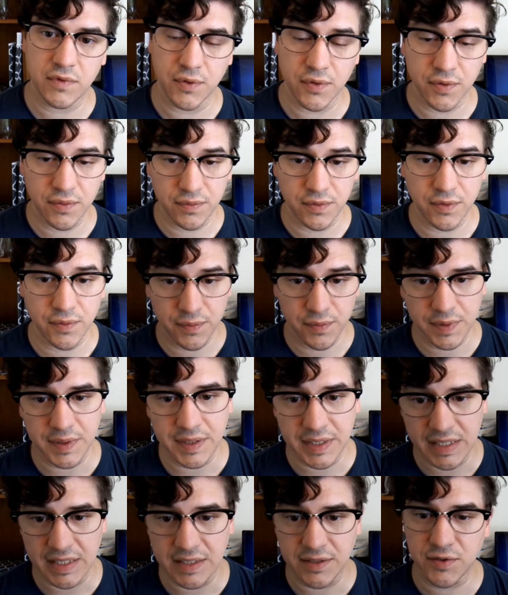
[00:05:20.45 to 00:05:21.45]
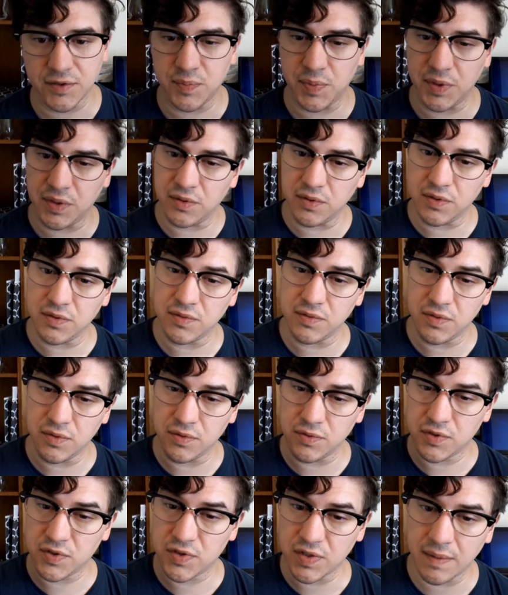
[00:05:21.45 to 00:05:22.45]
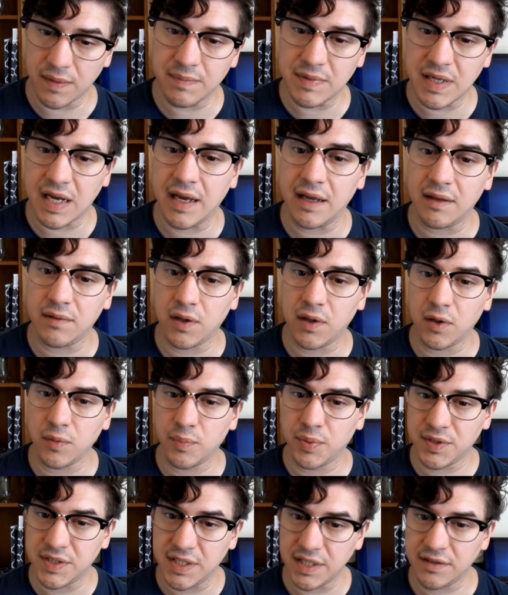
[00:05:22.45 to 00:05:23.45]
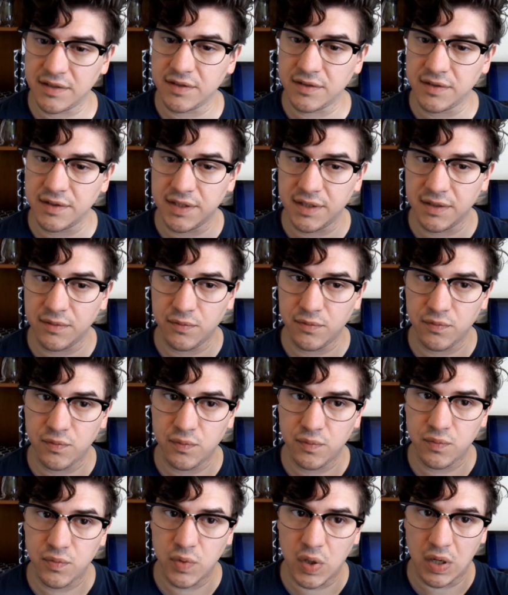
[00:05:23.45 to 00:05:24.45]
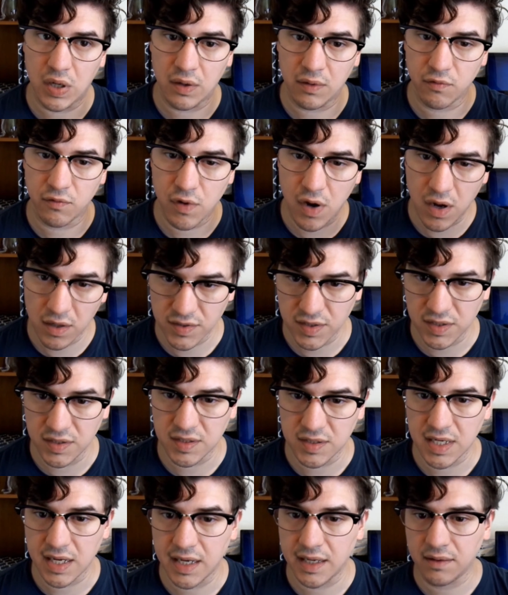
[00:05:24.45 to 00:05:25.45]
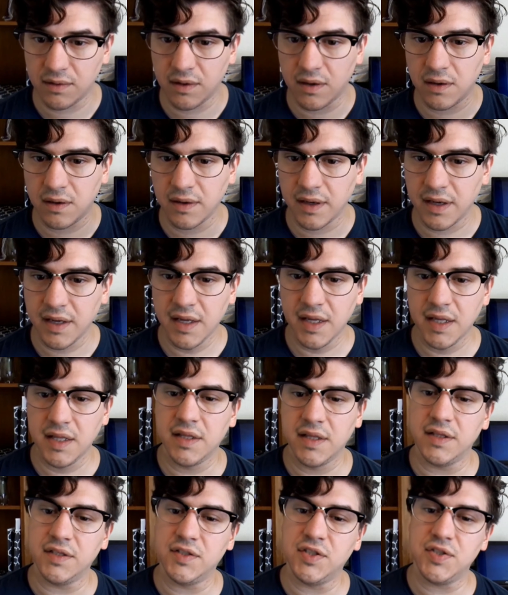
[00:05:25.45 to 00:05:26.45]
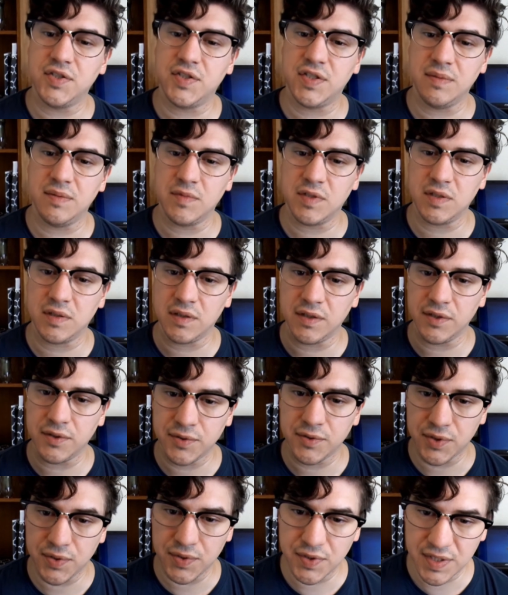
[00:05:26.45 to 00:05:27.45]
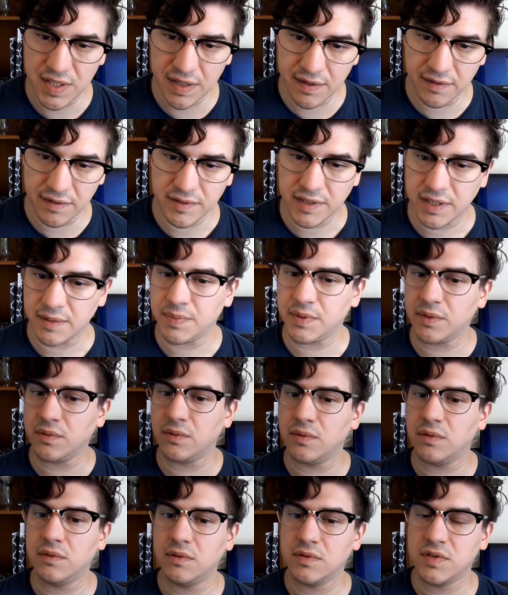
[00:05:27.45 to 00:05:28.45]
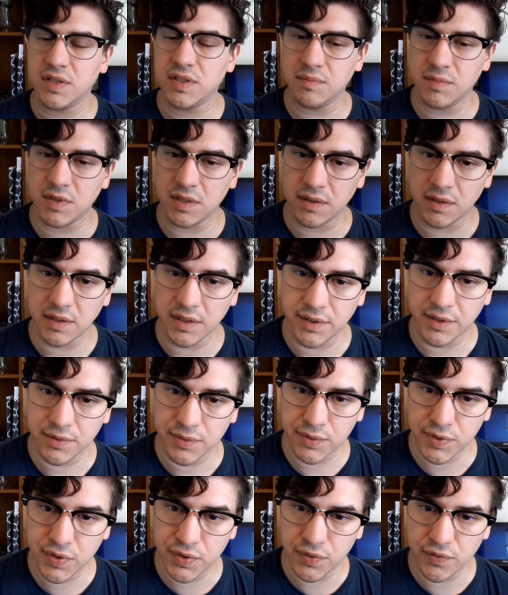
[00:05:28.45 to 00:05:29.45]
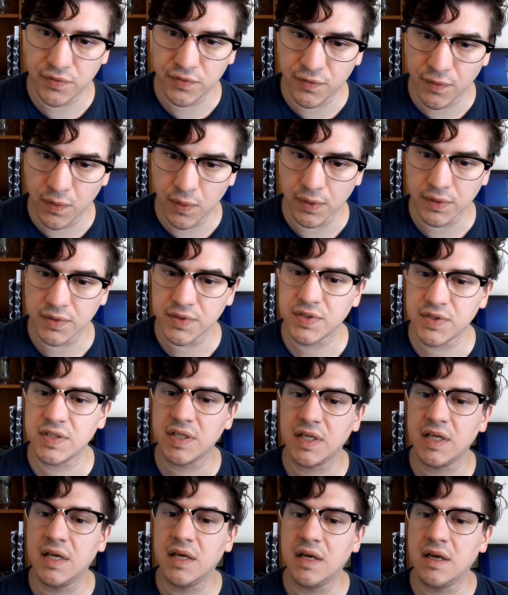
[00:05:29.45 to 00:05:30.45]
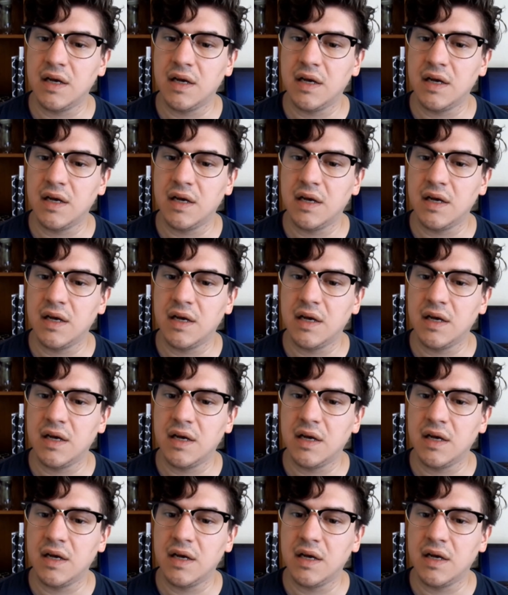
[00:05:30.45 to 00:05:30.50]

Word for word: There really is, but there's some dialogue, particularly Roxy's dialogue, that just seems a little too stereotypical, seems a little too forced.